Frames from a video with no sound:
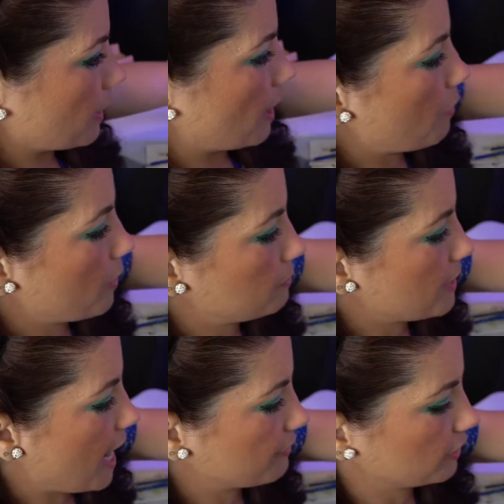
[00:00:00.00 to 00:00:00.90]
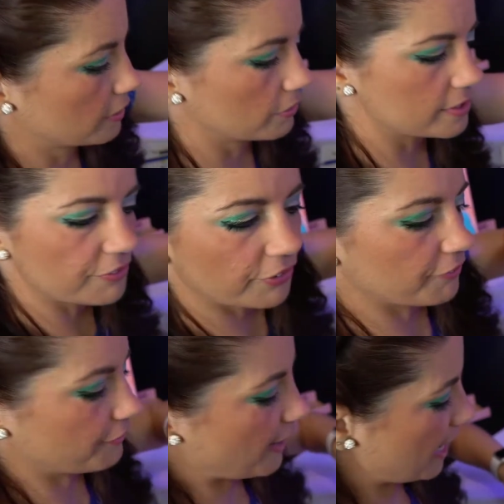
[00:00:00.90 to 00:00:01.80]
want him to have a little
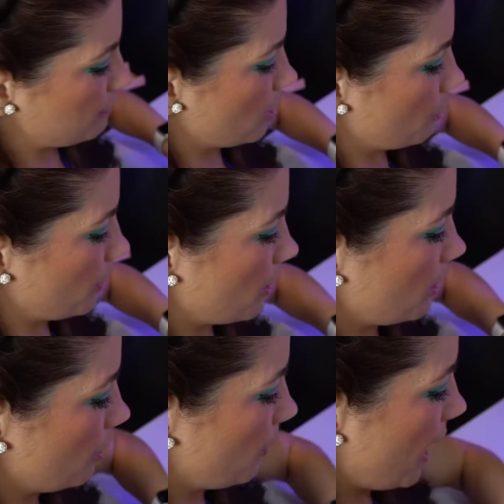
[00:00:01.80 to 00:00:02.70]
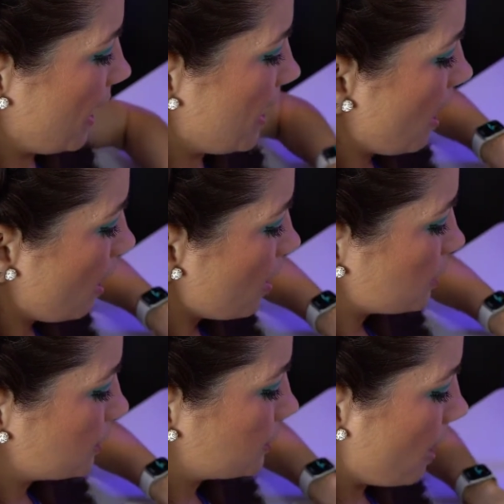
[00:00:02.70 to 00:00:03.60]
different vibe going on, okay?
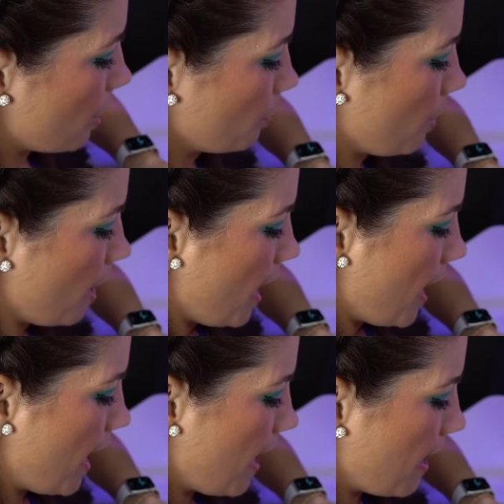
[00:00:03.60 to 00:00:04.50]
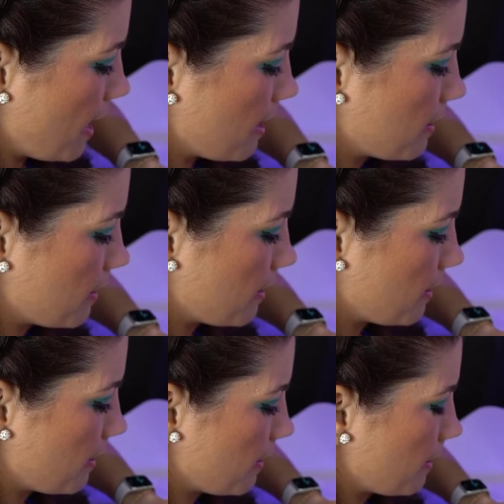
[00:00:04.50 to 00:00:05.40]
So,
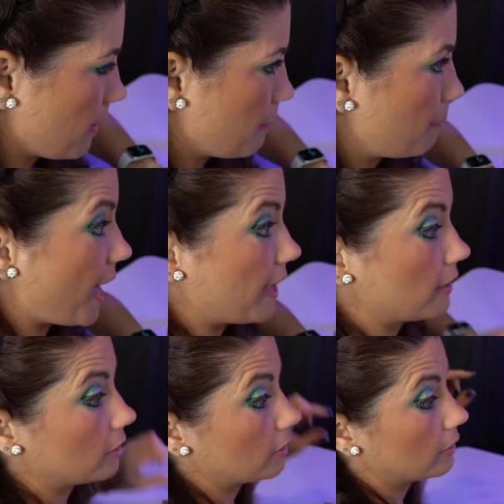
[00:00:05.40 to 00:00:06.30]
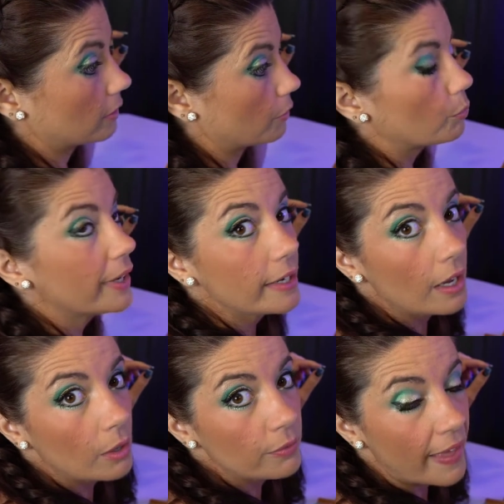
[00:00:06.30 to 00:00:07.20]
but we
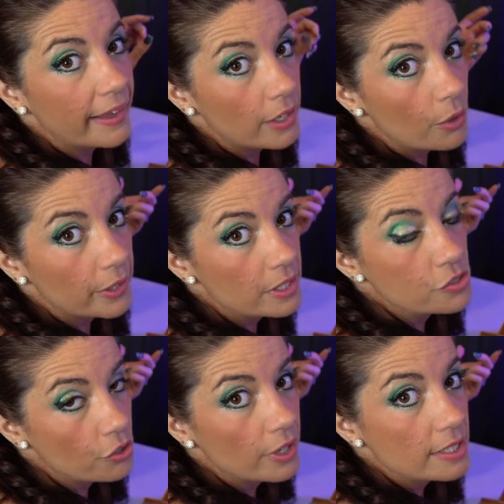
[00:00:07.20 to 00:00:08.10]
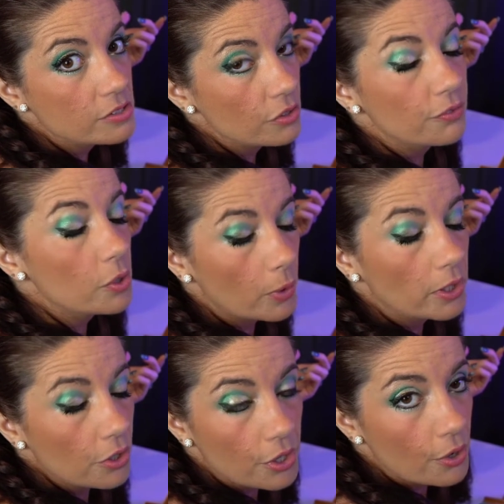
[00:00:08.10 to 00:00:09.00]
know that Yoda is green. So if you want
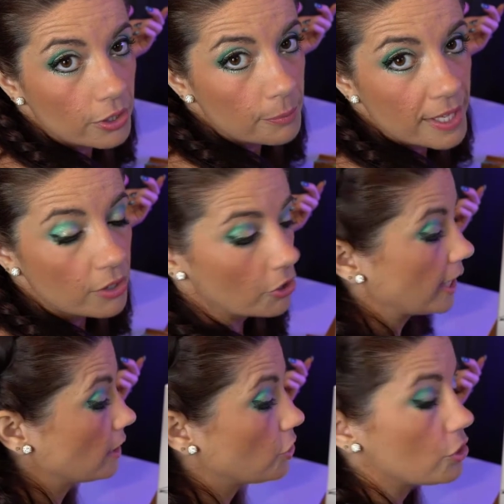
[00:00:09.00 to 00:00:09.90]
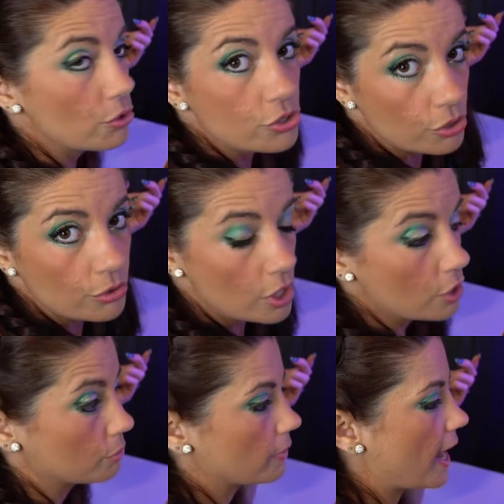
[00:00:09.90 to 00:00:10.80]
your Yoda to be green, you do
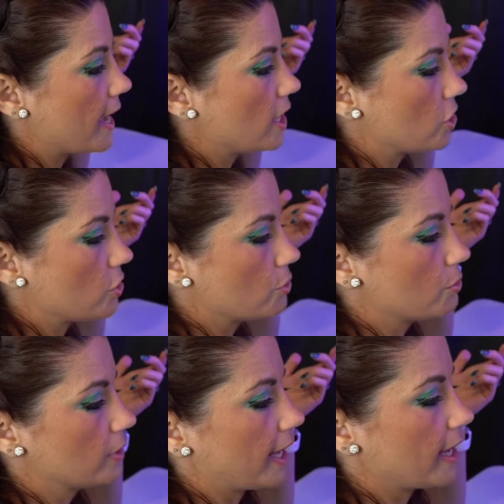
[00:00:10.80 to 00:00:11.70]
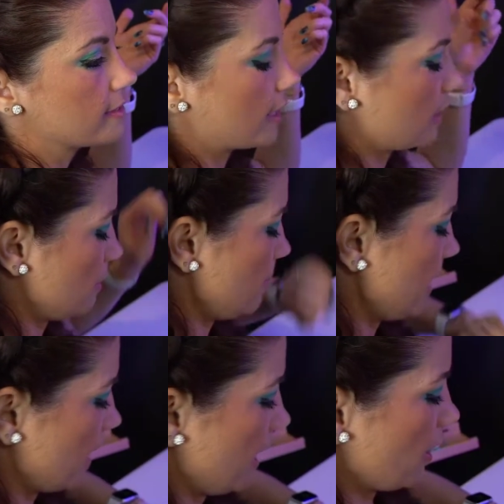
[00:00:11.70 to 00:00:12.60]
you, right? You, like I said at the
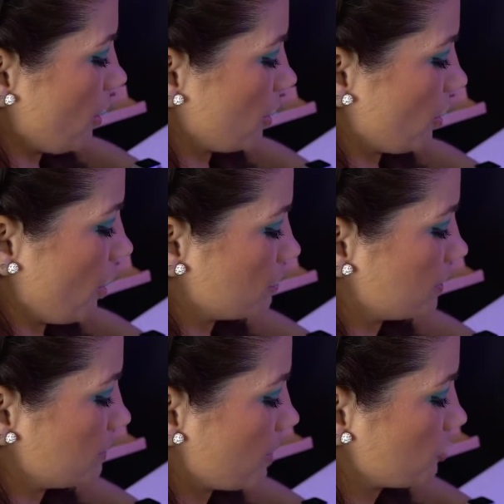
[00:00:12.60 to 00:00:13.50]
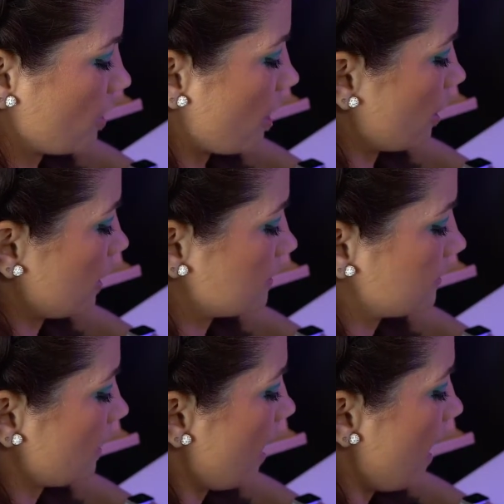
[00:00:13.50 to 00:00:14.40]
beginning, are your own special
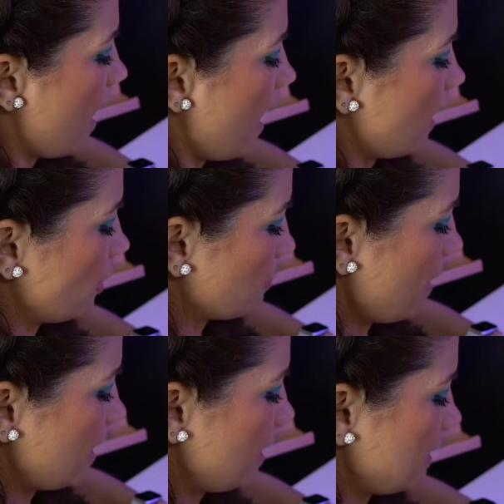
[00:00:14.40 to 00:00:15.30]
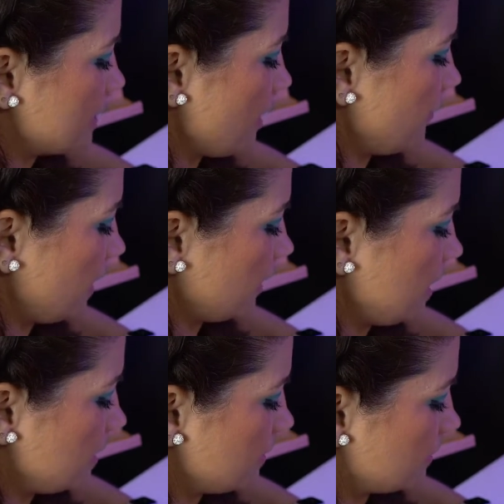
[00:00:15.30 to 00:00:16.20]
artist, and your painting
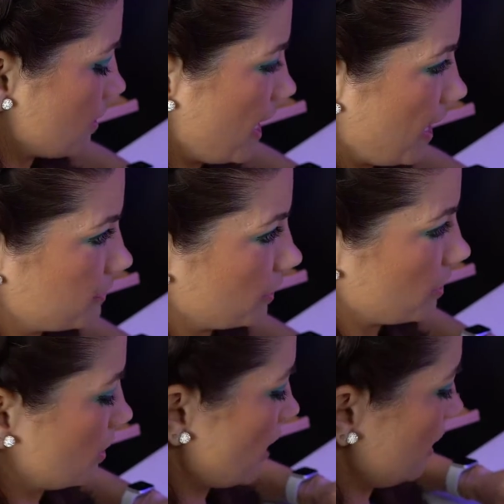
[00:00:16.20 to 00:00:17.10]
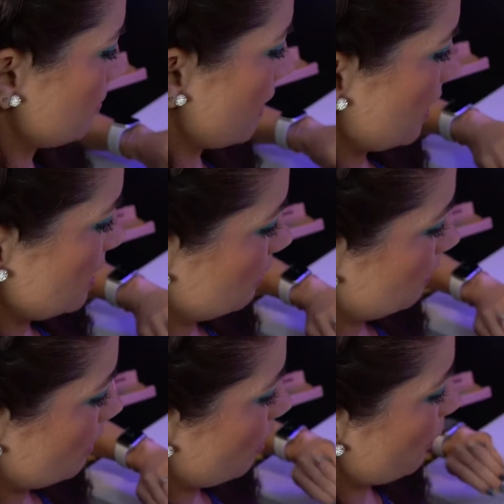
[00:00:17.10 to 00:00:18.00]
definitely does not have to look like mine.
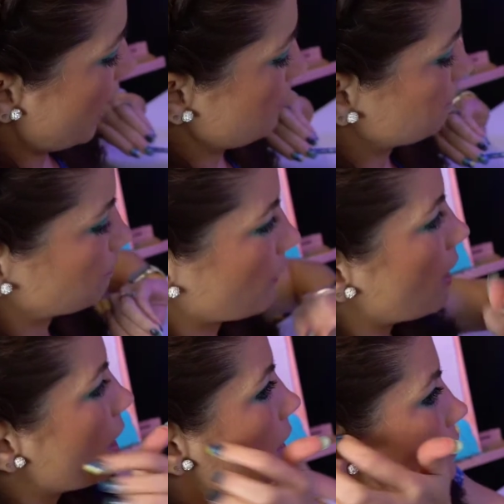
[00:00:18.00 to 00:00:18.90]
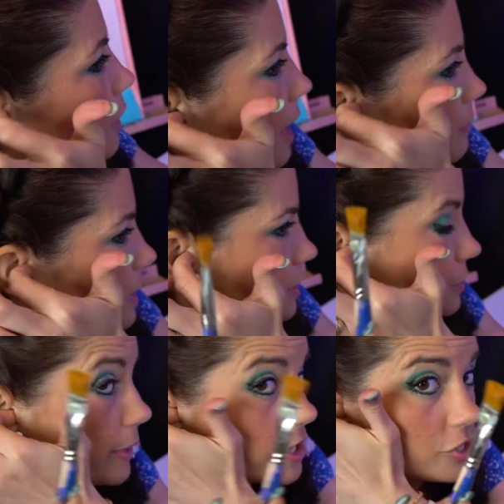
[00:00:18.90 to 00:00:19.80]
Okay, so I'm going to
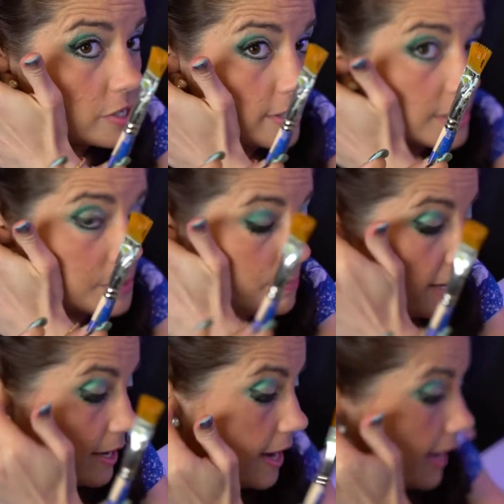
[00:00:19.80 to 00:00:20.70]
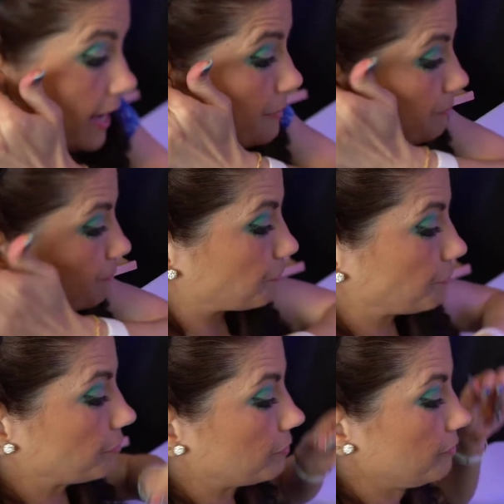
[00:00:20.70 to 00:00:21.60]
switch to this big guy.
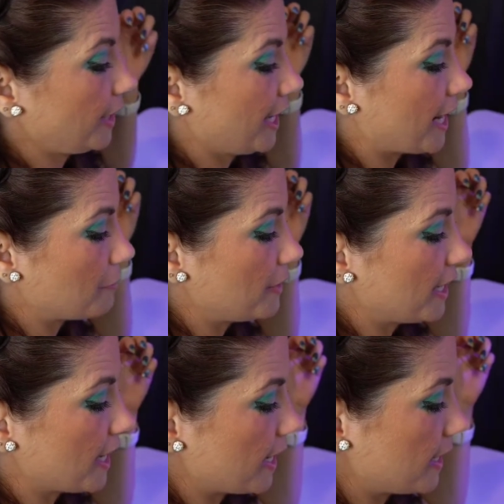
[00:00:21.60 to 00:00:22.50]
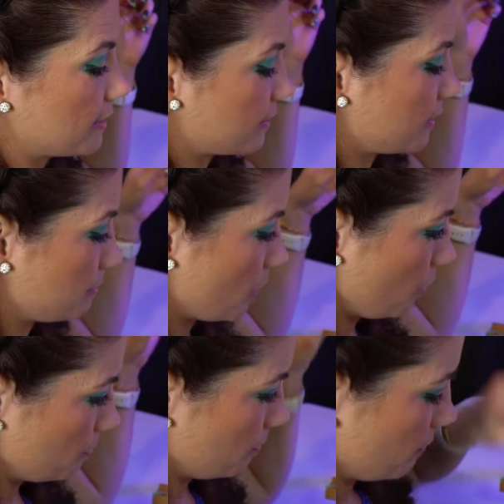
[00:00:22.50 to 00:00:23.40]
And I'm going to get some,
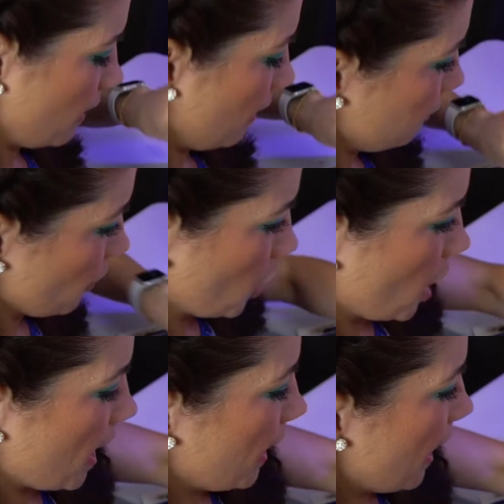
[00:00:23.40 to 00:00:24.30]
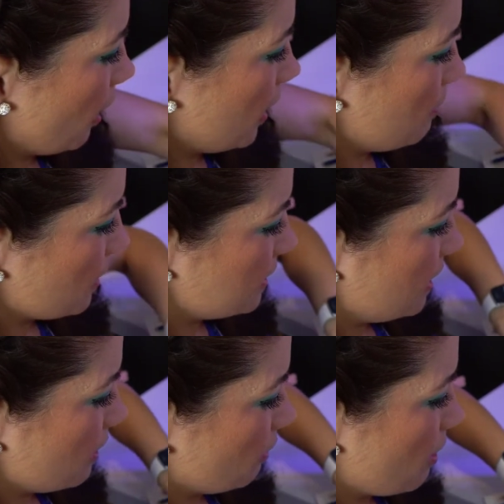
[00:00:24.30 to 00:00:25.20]
oh, I forgot. I already put teal